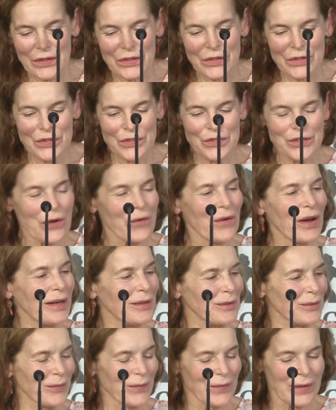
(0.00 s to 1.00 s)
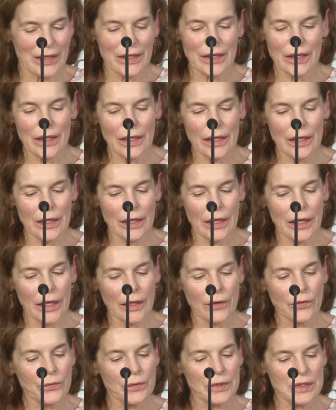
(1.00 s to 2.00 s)
So,
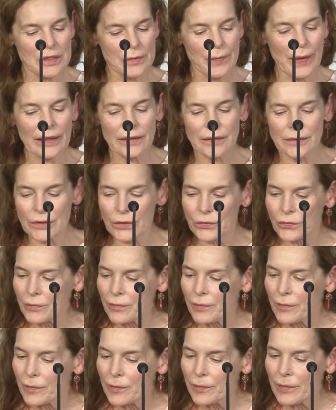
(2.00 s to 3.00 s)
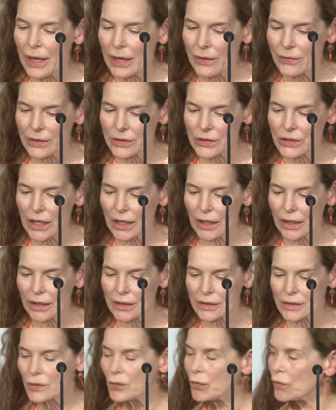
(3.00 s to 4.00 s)
in respect of Mary Shelley,
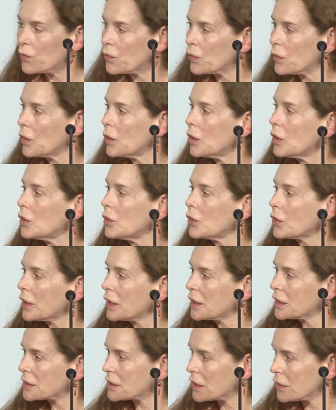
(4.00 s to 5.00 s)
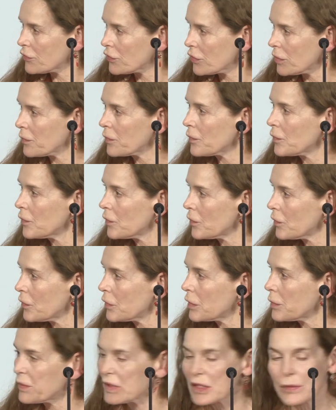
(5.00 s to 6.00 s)
as looking at her from
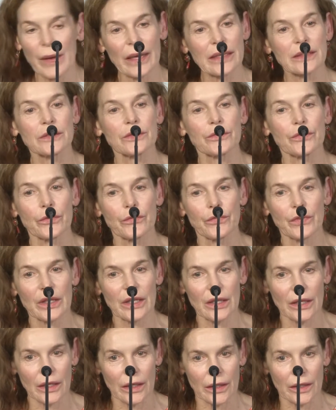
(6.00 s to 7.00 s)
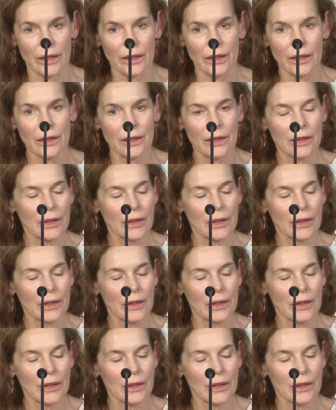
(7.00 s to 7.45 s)
the perspective of here,